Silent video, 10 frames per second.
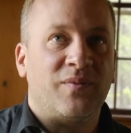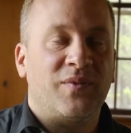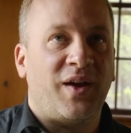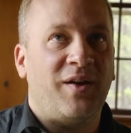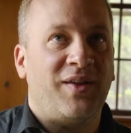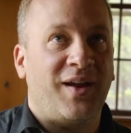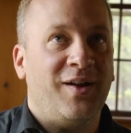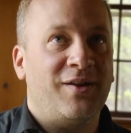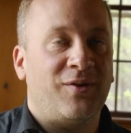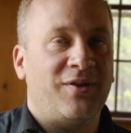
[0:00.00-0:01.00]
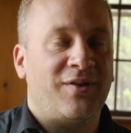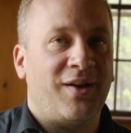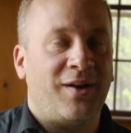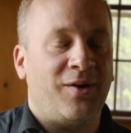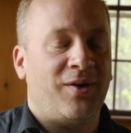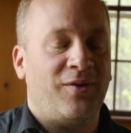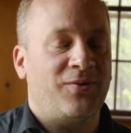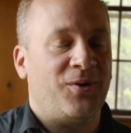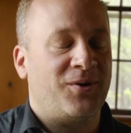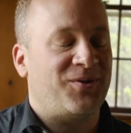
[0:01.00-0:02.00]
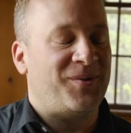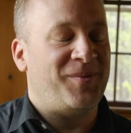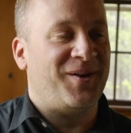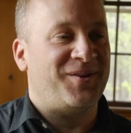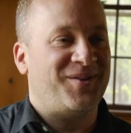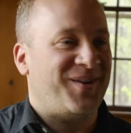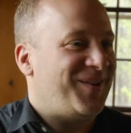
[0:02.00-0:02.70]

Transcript: Mm-hmm. Anything else? I would just say, no, I've talked so much.